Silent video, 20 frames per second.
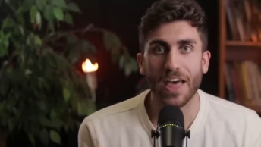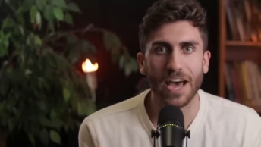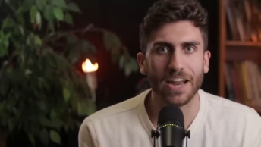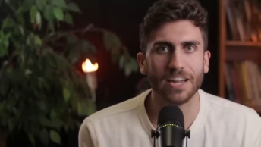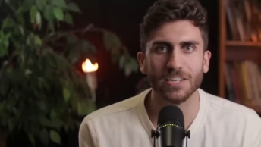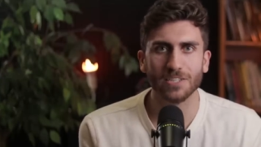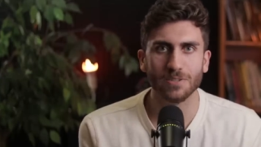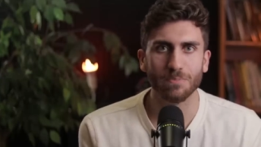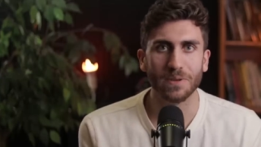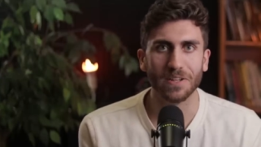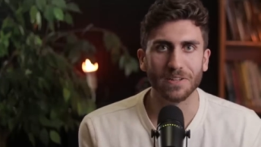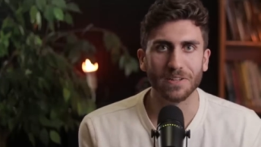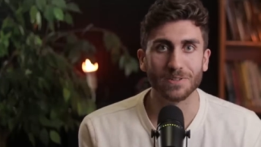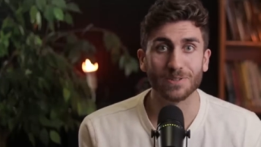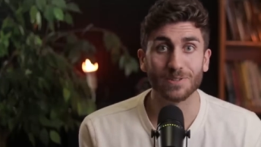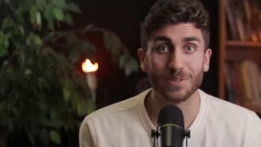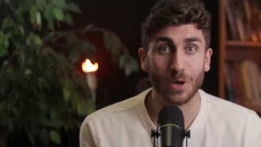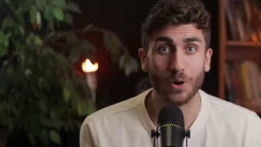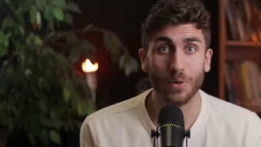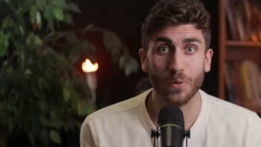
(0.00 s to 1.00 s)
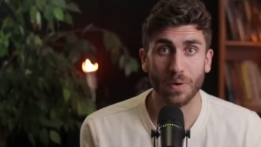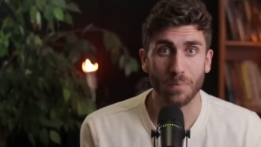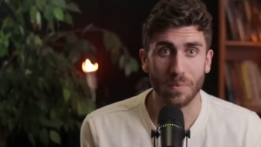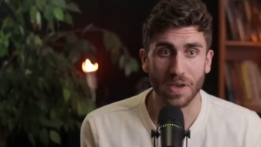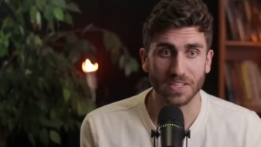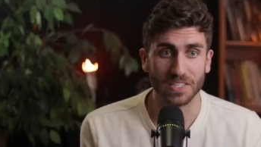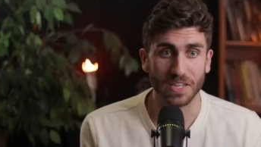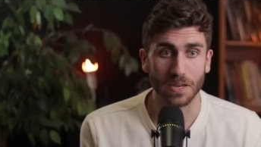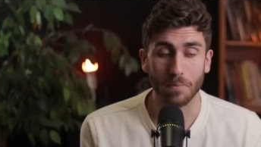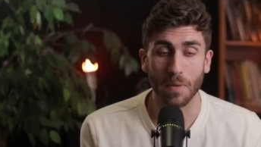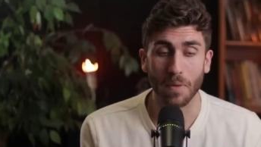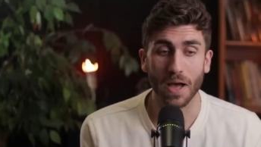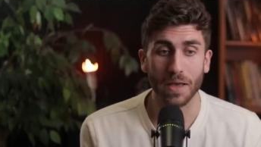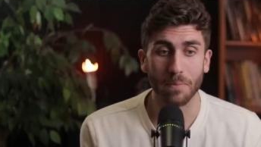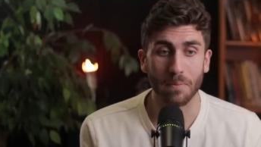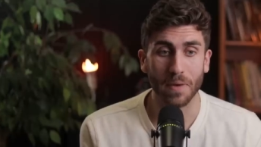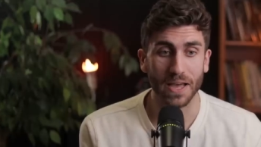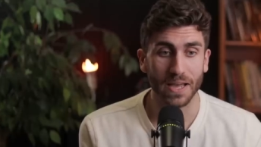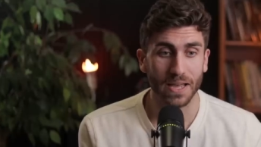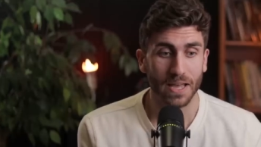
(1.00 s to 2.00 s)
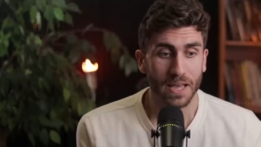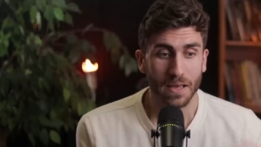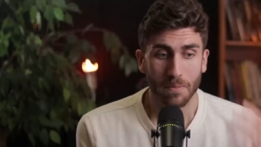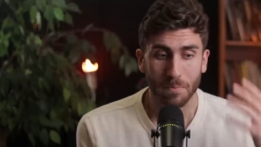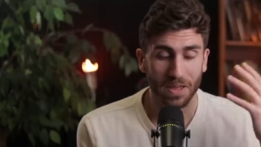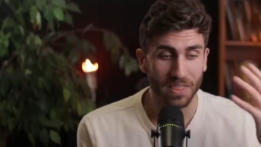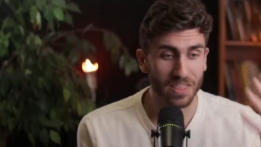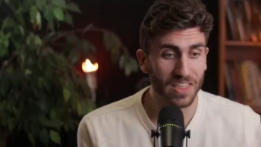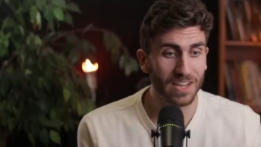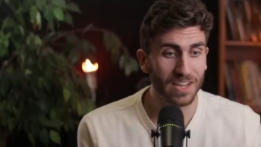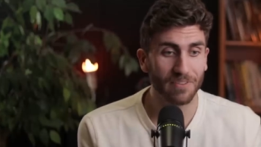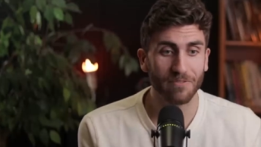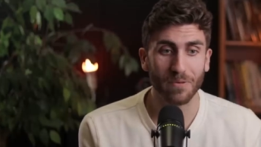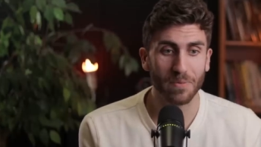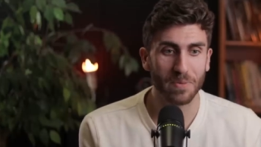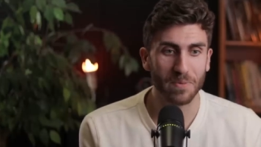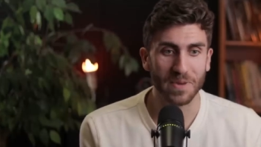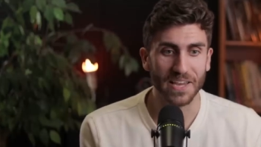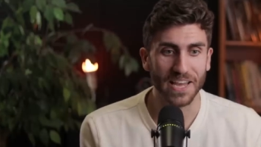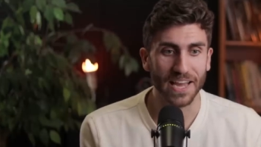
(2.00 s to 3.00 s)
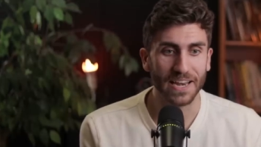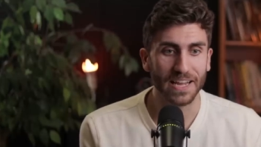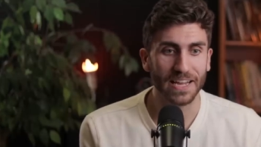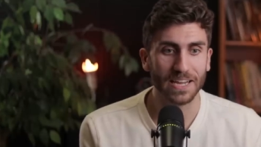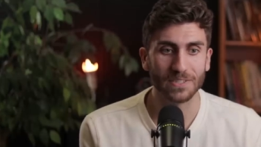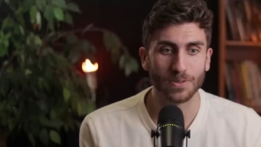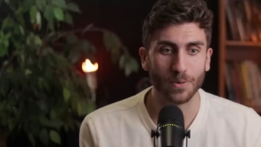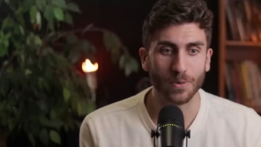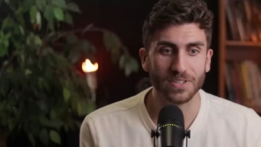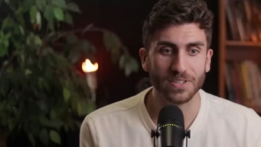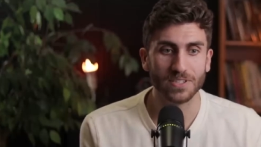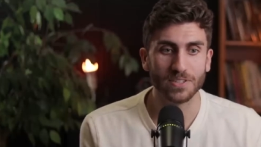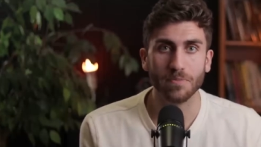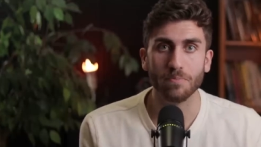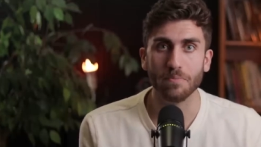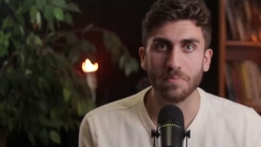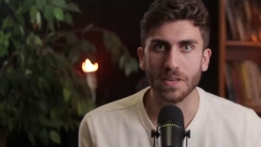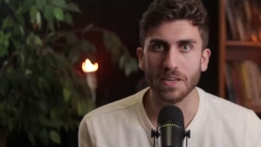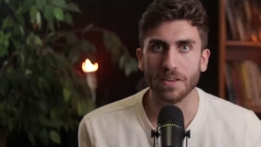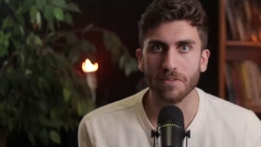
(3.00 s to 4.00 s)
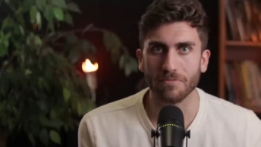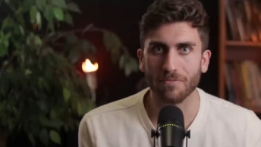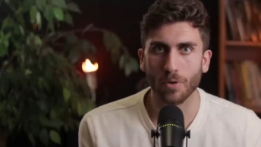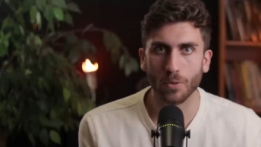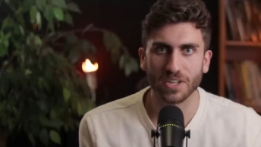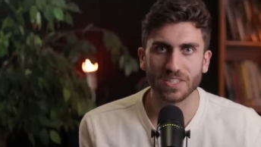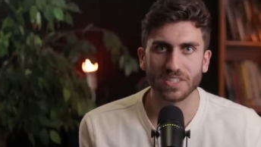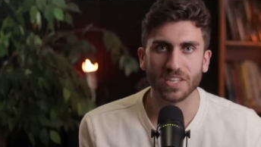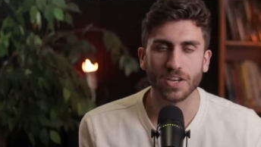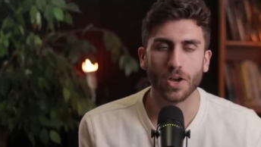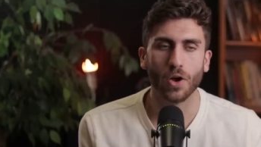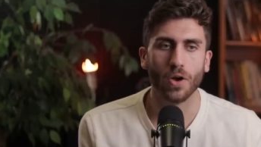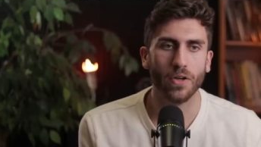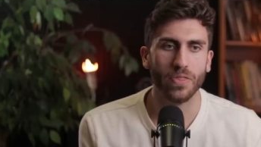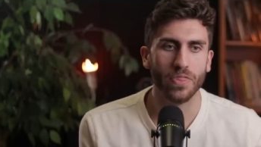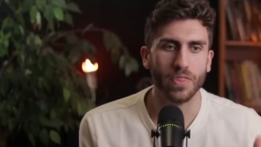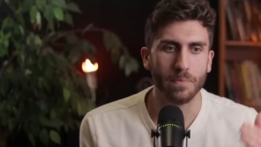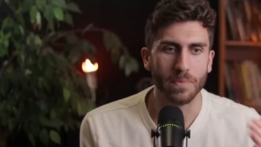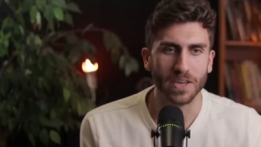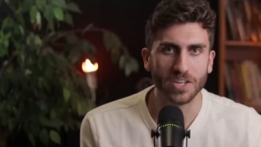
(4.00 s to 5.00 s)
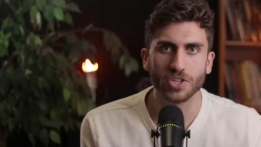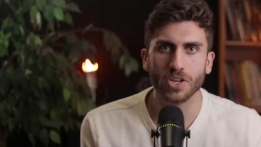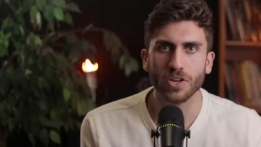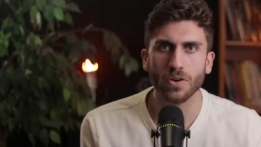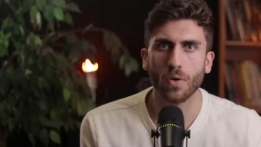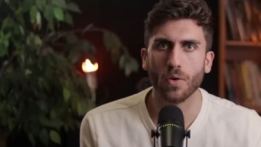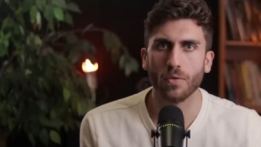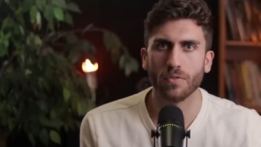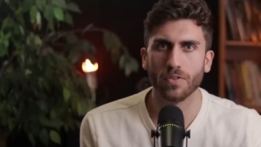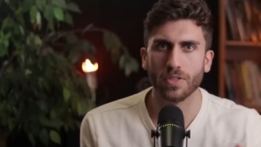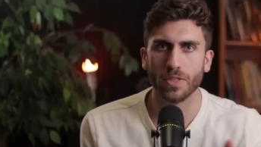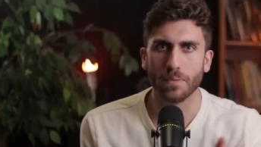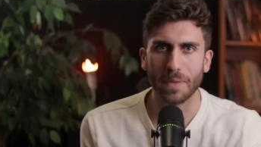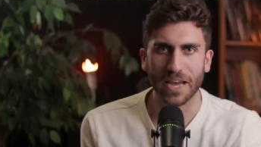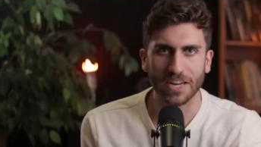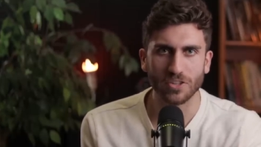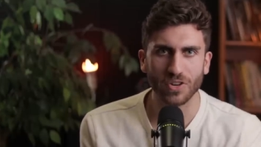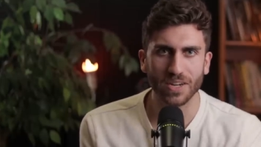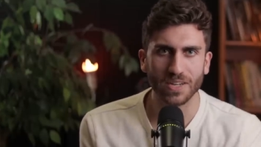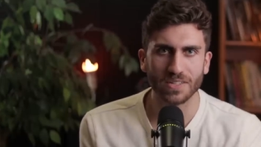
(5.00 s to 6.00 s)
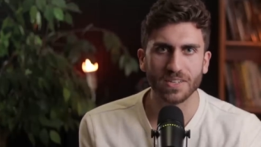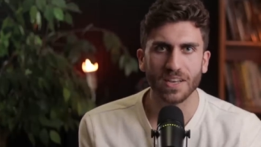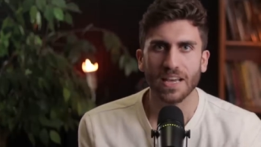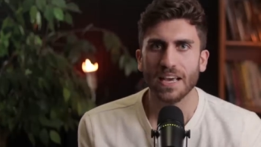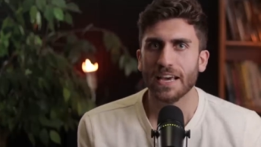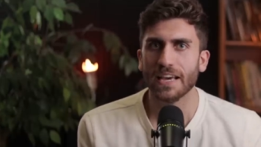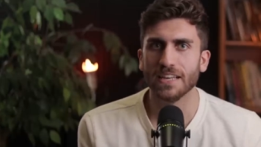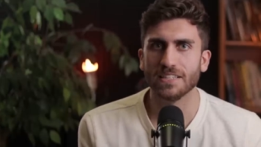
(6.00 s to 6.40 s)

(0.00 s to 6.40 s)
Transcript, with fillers: that has been so amazing. My my my thing from the beginning has always to be focusing on the mission over the metrics.